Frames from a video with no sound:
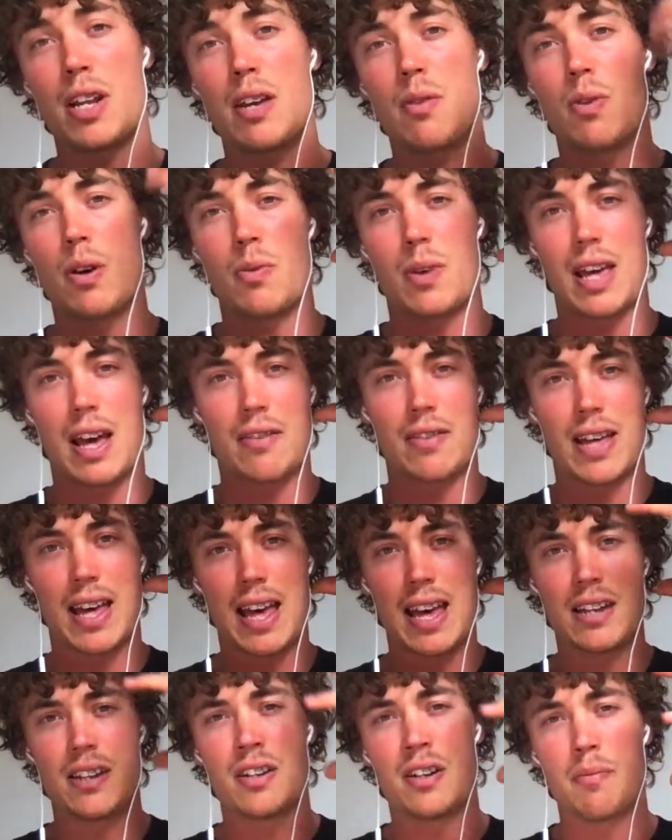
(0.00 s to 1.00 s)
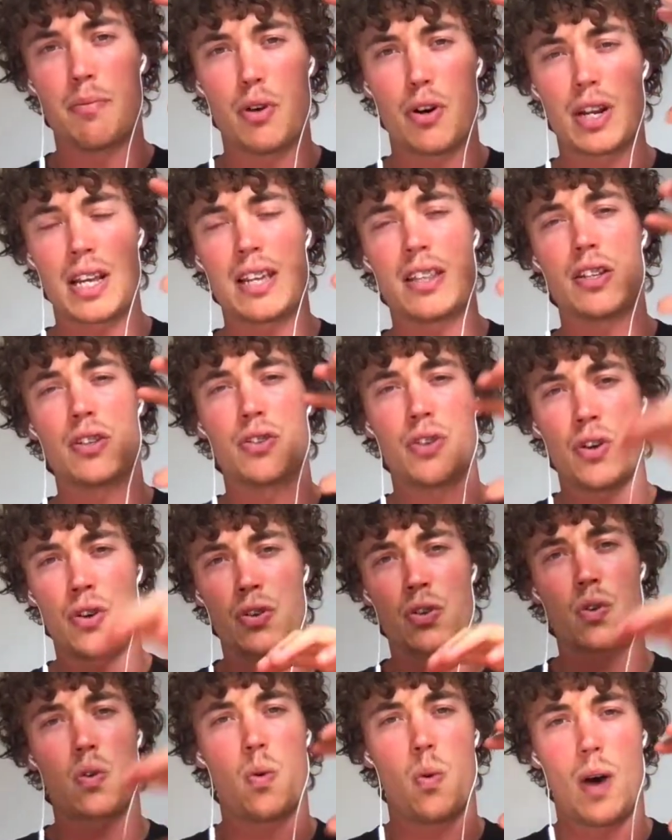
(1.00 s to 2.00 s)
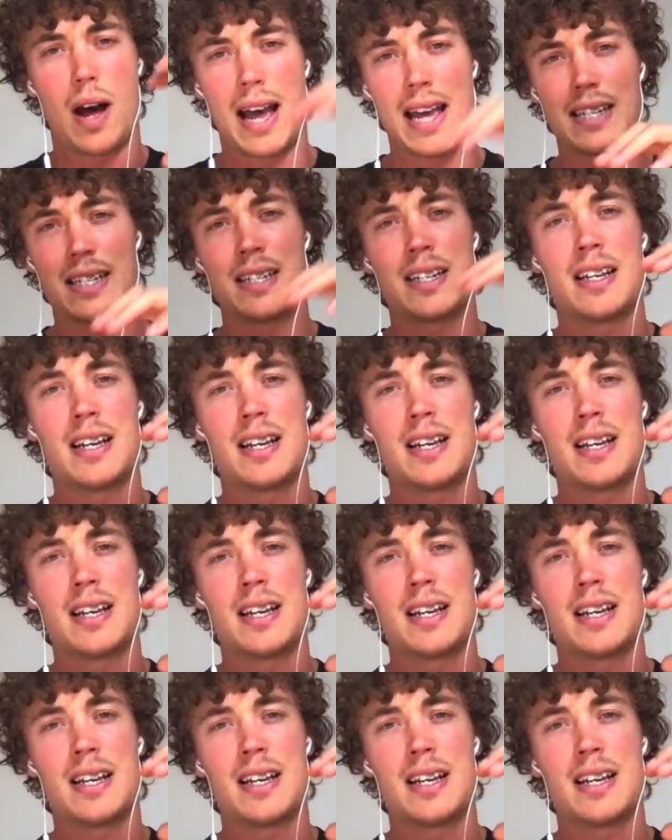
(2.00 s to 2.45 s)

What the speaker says: where we have a head and a body that don't quite